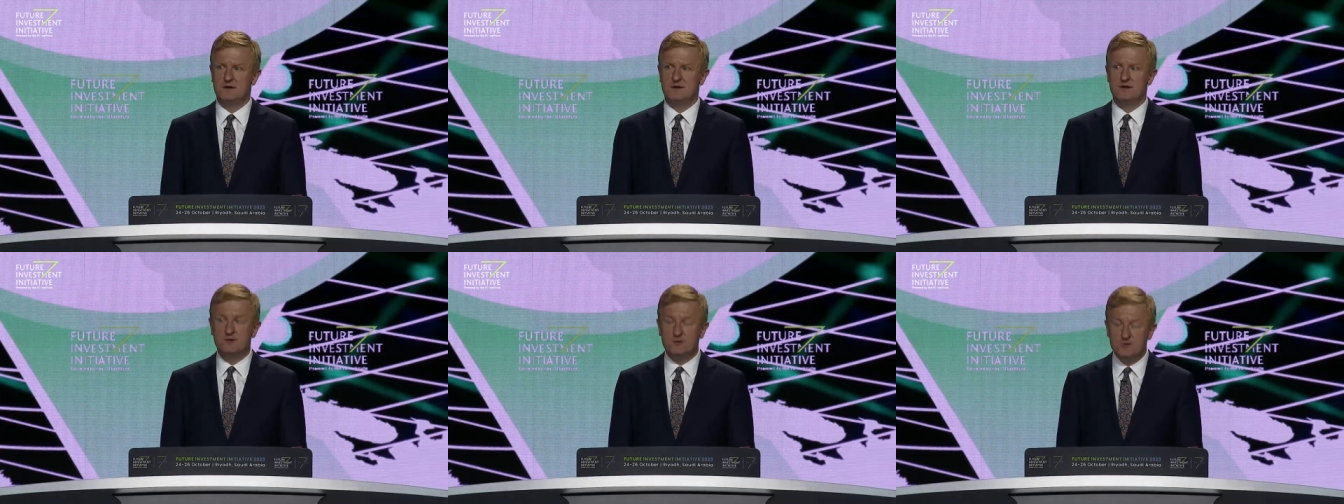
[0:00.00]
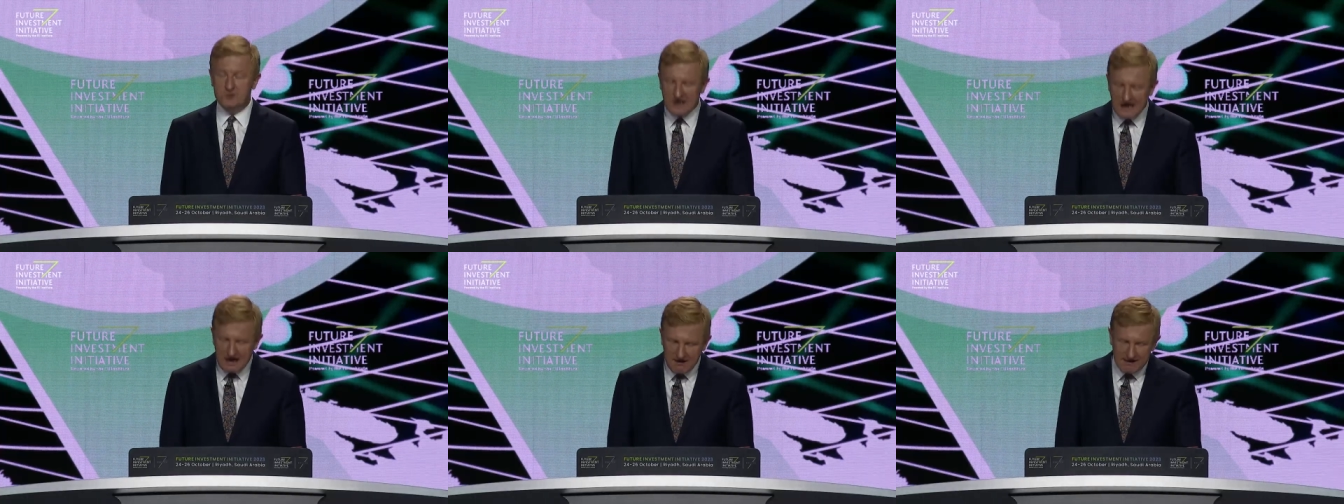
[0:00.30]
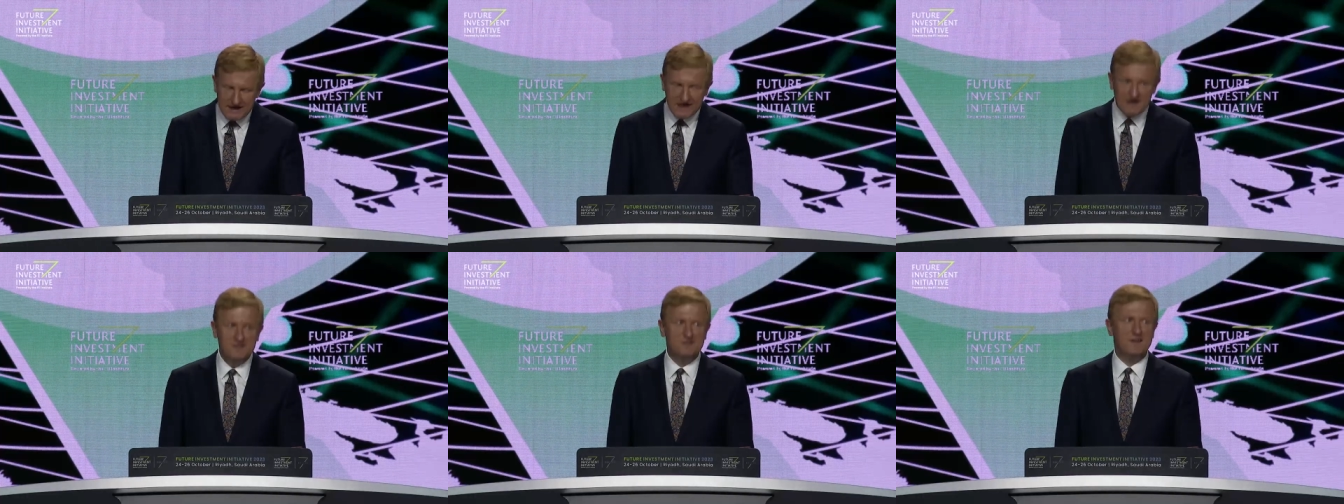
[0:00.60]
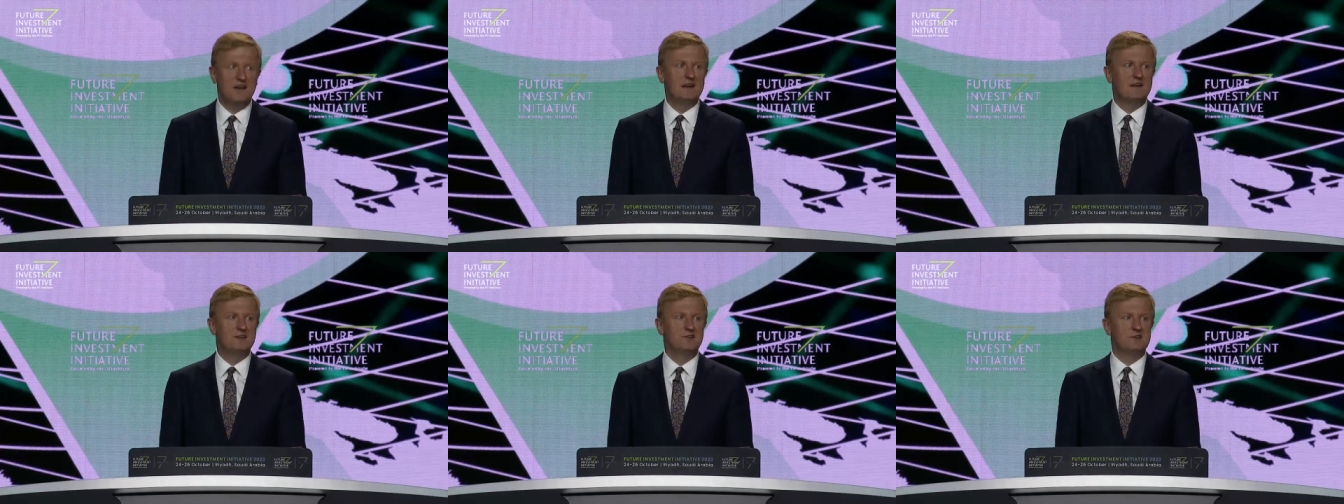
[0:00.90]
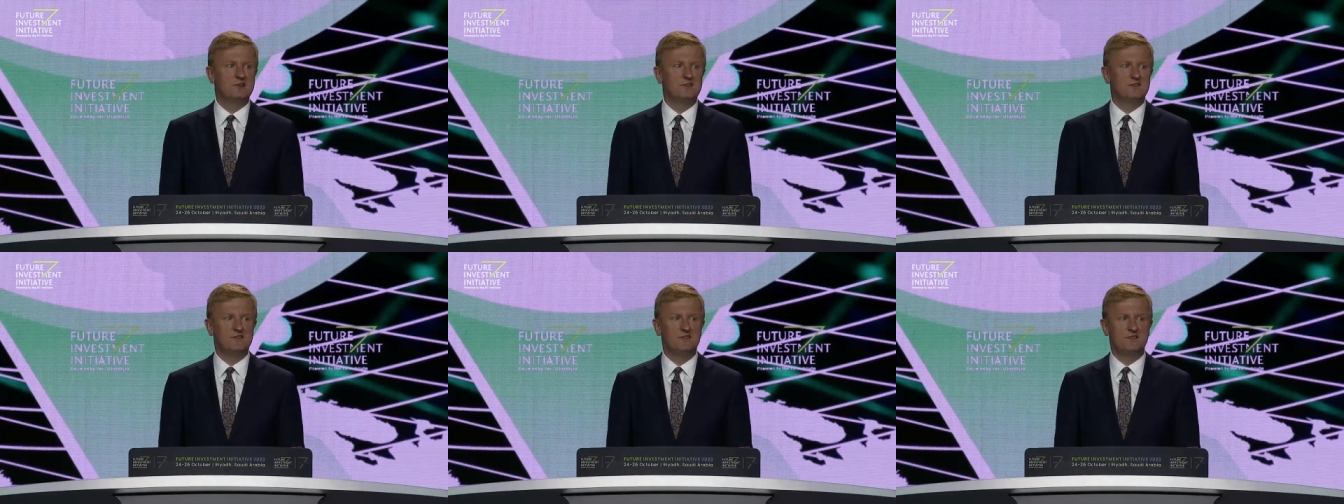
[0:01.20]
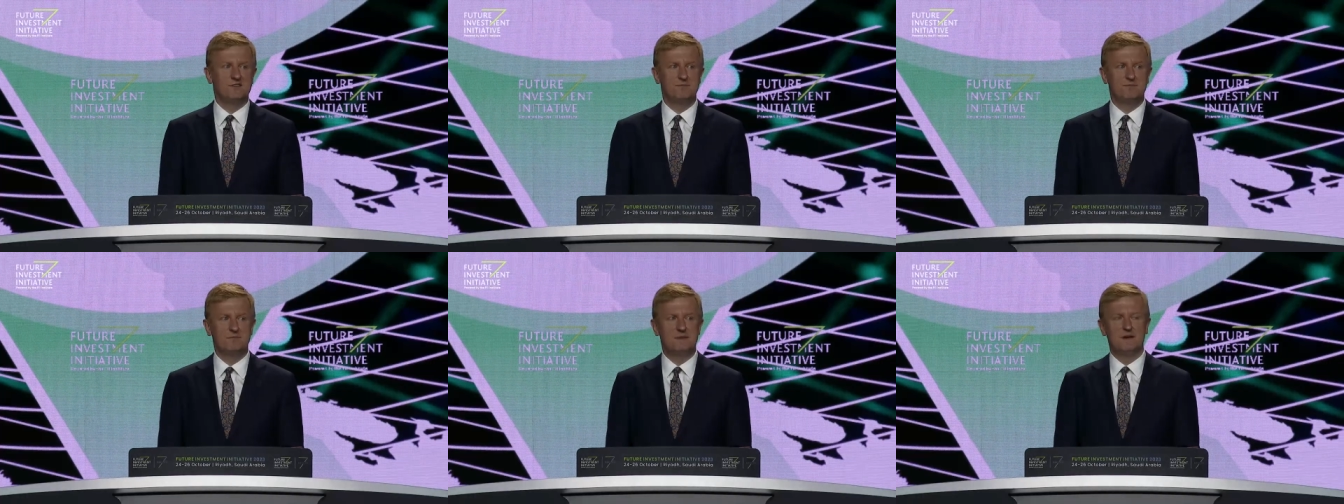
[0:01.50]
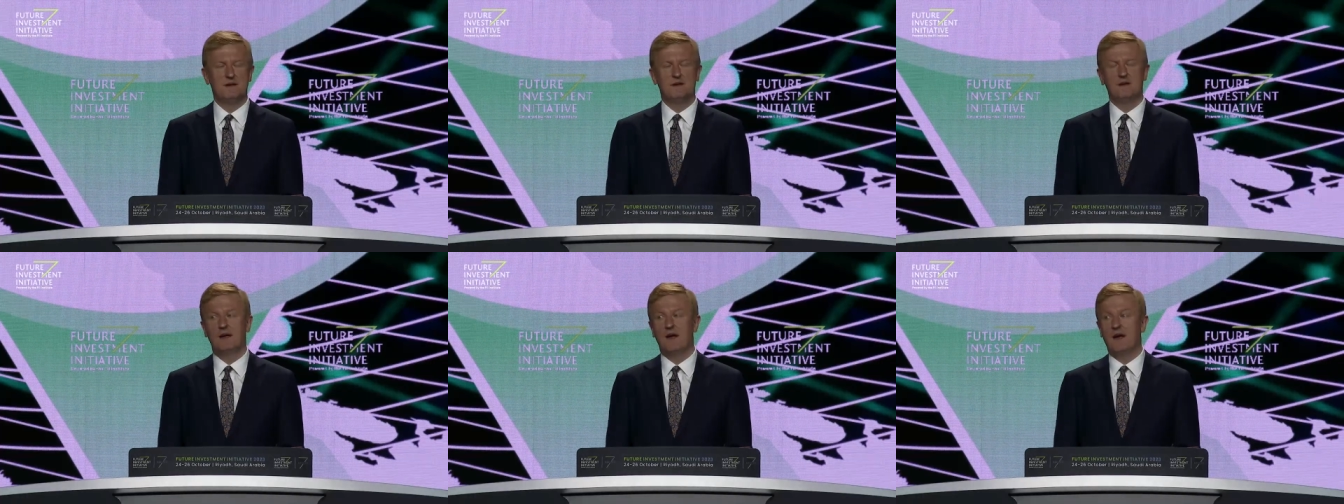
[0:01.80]
Sharing intelligence,
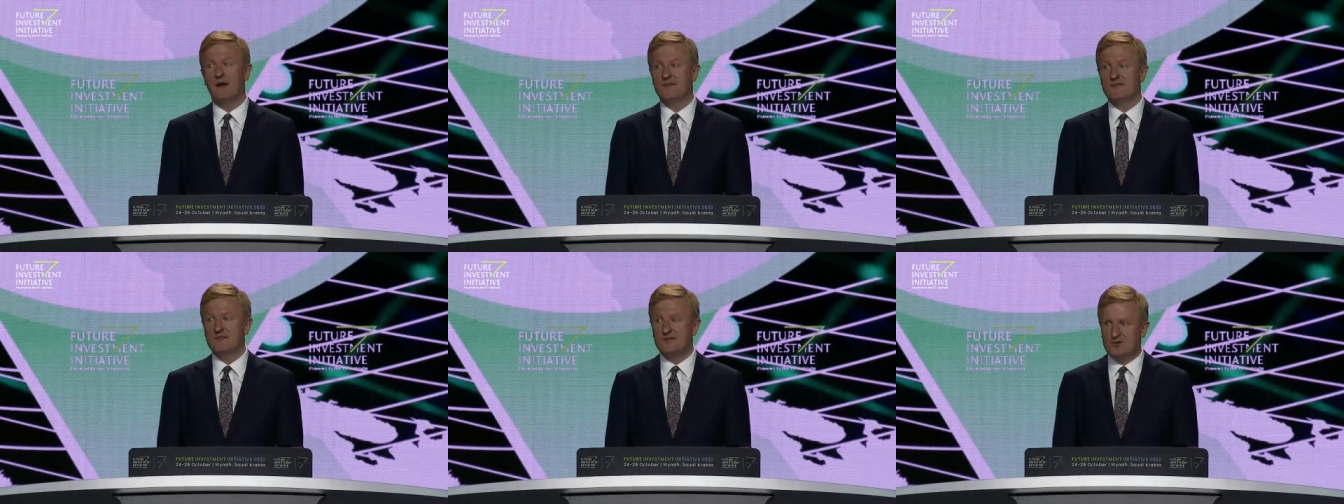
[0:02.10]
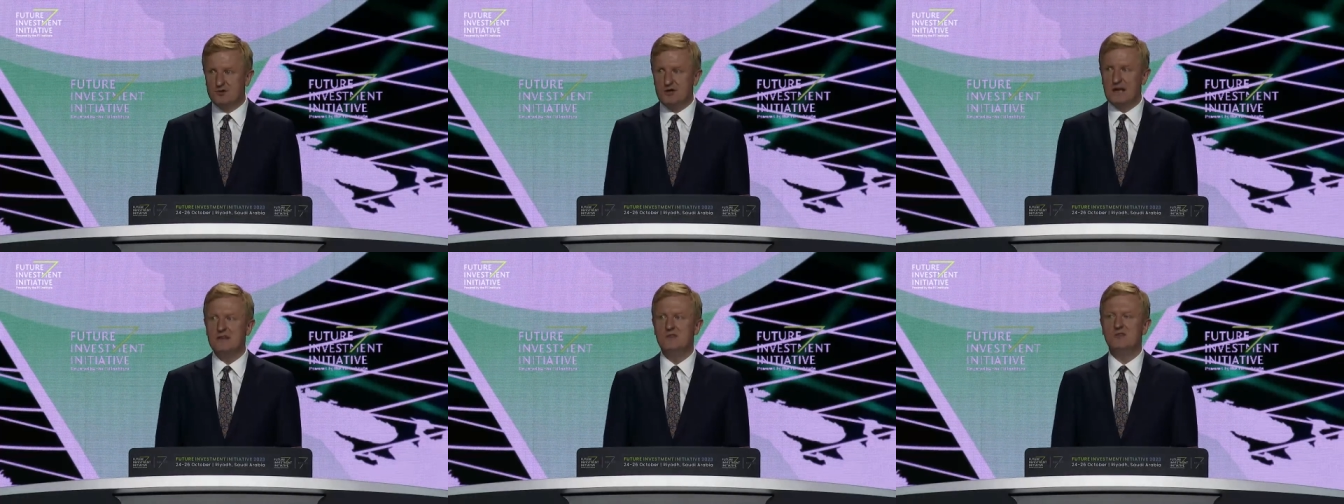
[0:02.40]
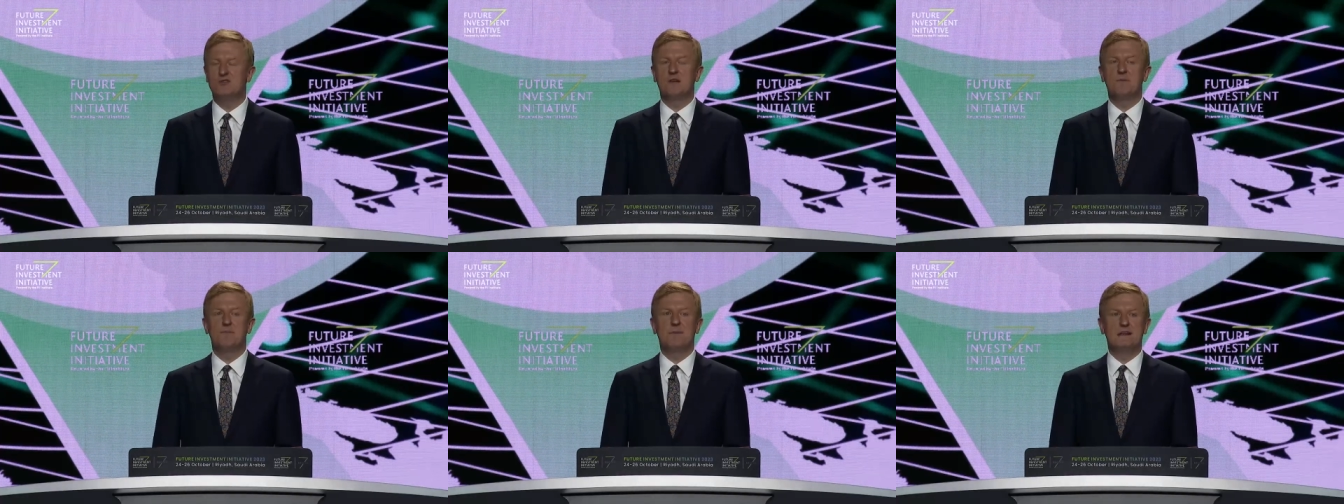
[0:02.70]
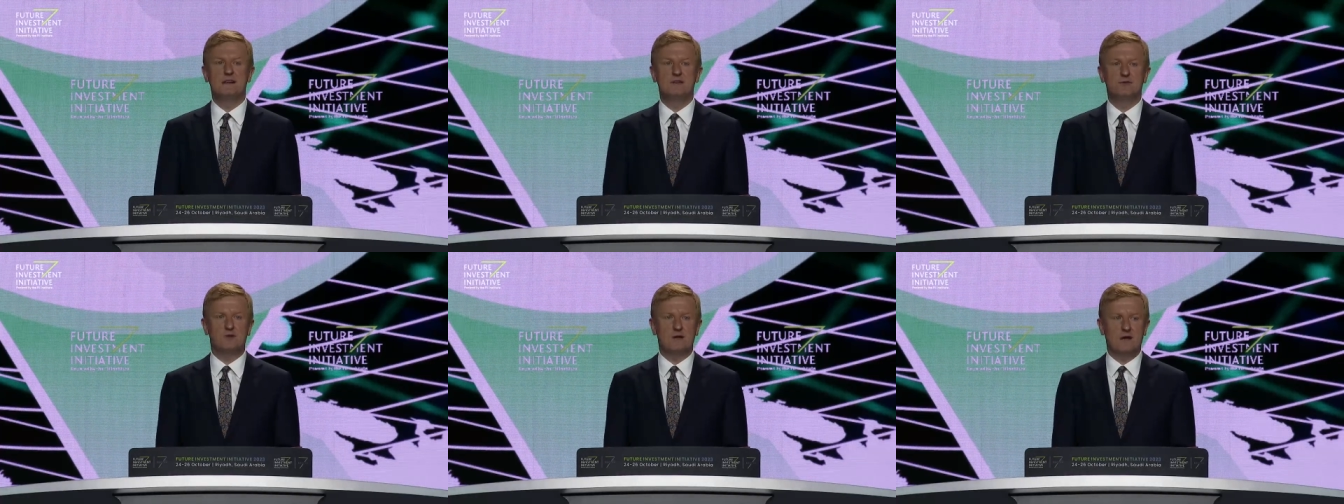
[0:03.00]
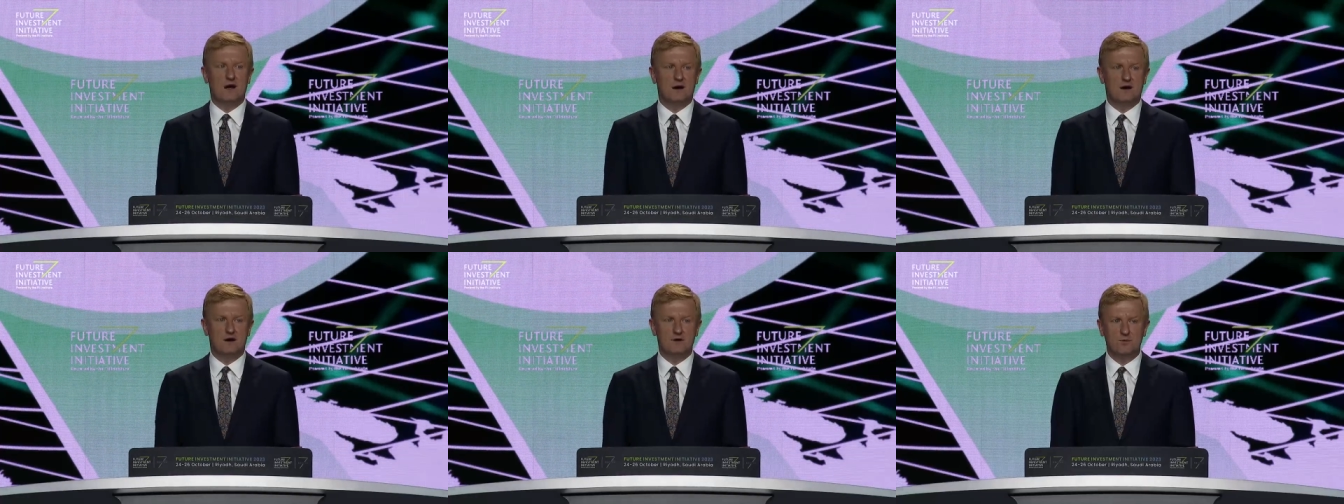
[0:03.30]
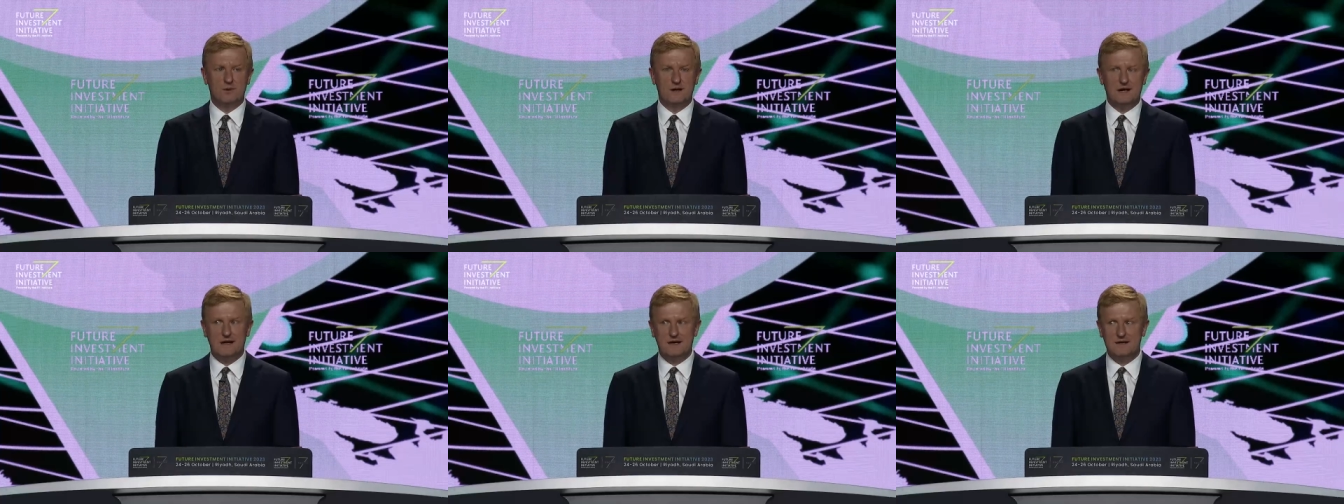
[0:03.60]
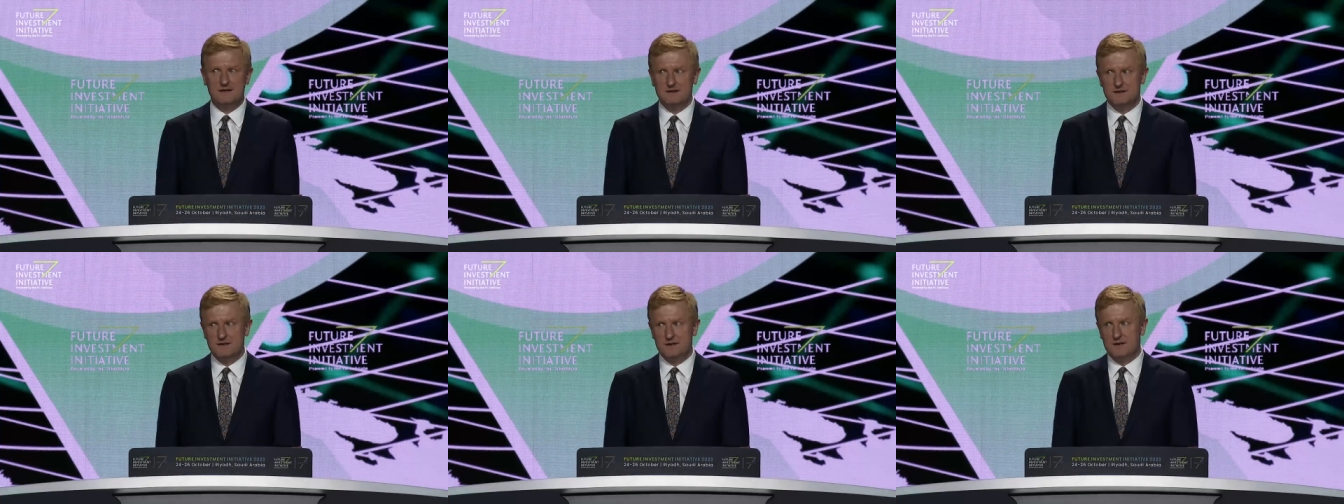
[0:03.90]
exchanging military
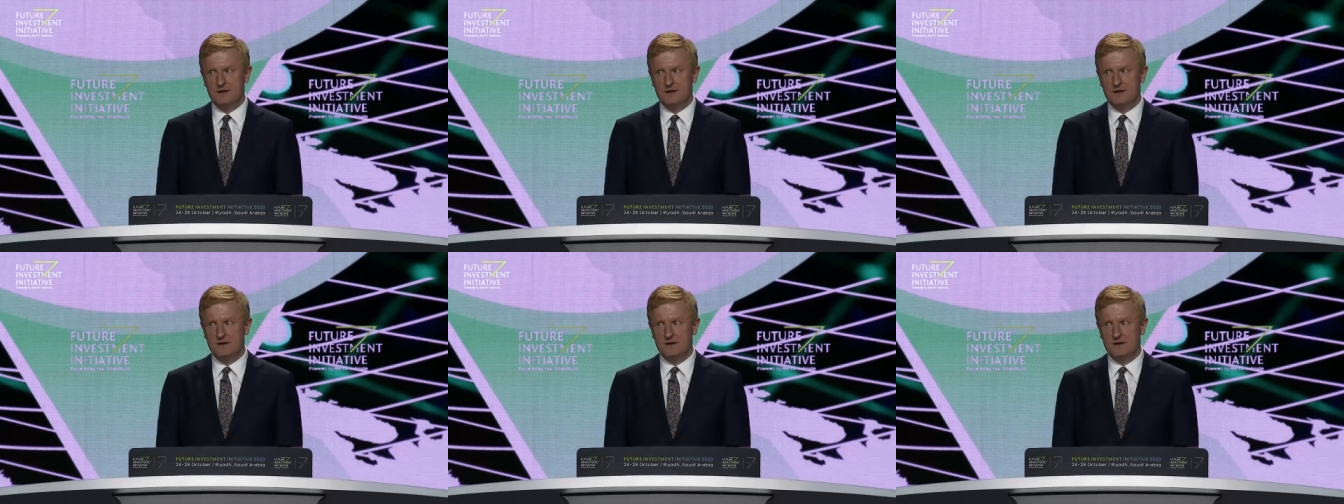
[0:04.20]
hardware,